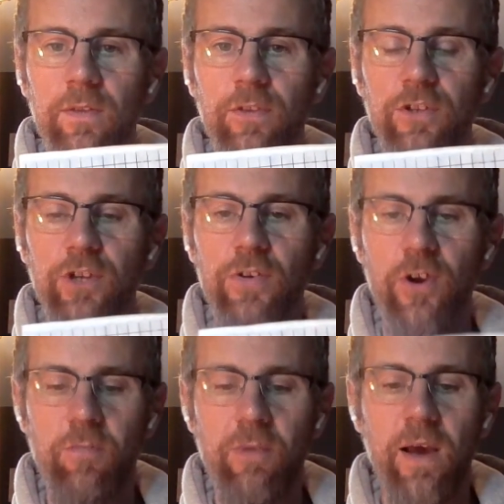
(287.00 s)
the
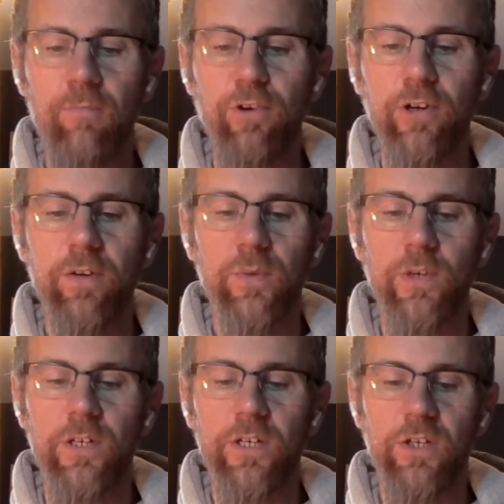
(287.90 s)
Dodo Mat product,
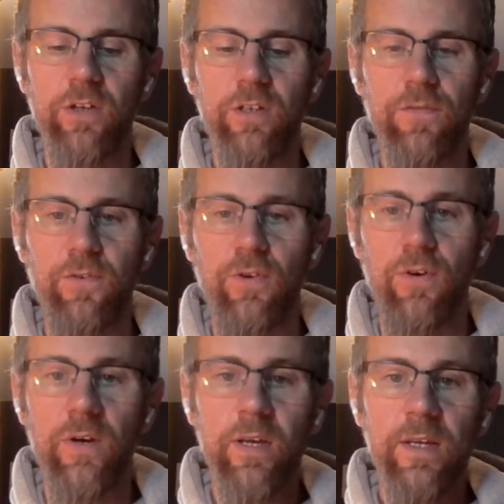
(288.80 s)
which is used for
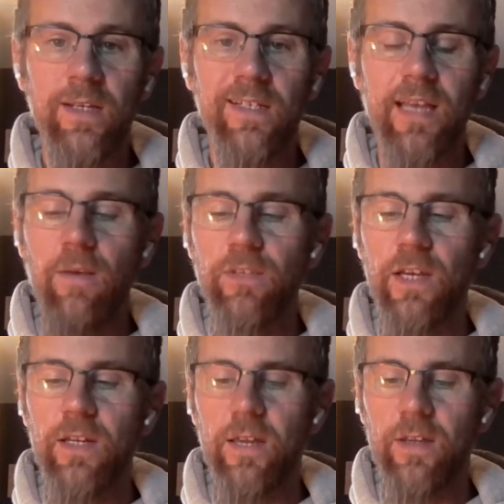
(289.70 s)
sound
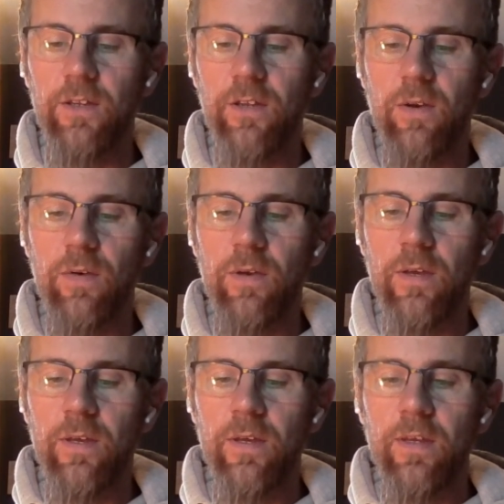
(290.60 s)
deadening. So
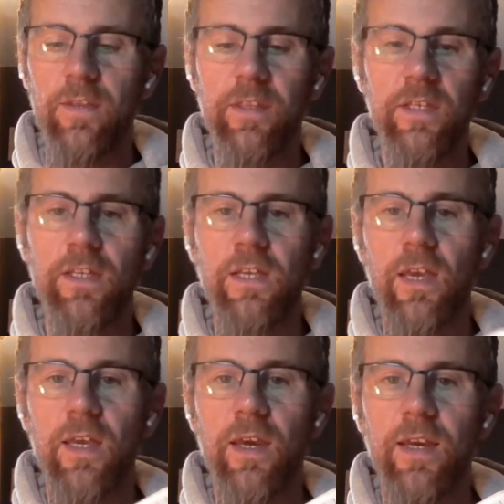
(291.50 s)
this is
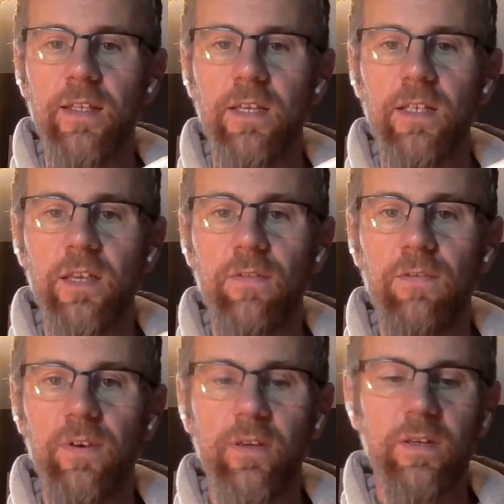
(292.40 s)
a adhesive
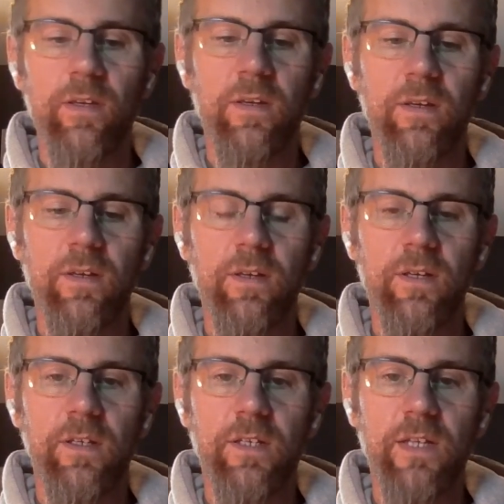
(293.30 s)

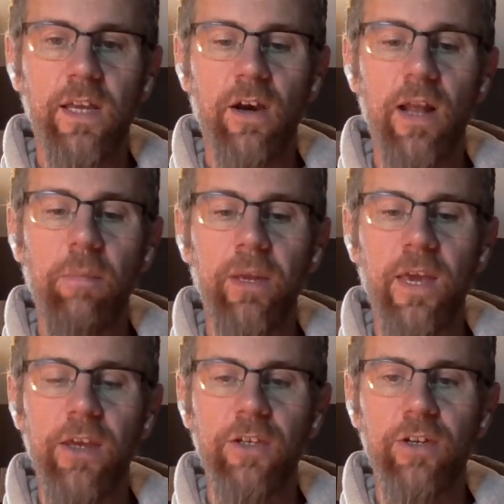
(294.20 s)
stick-on
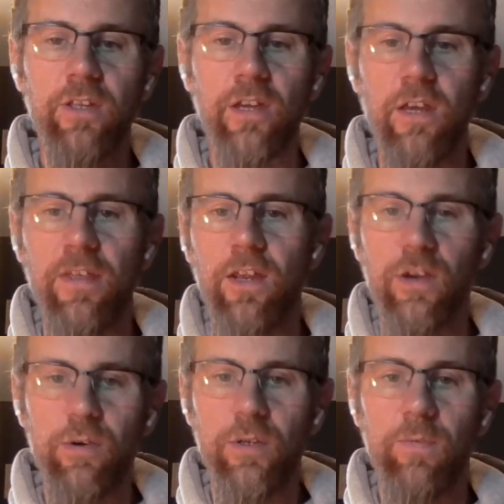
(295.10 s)
application that you then
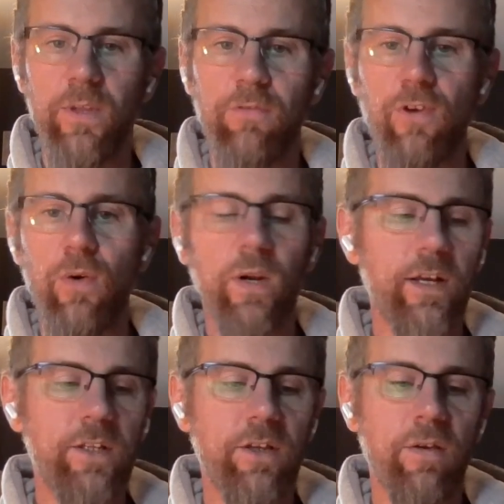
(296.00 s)
use with a roller
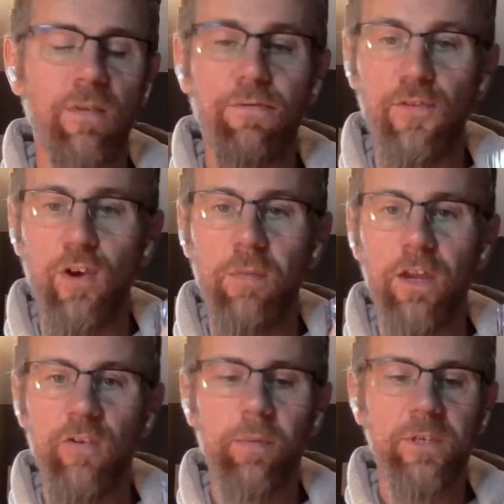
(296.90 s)
to firmly
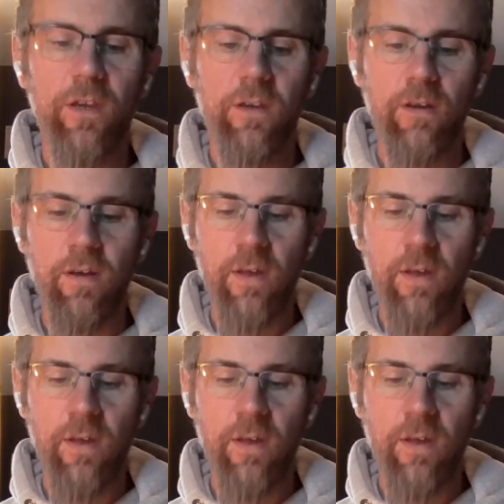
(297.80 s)
grip to your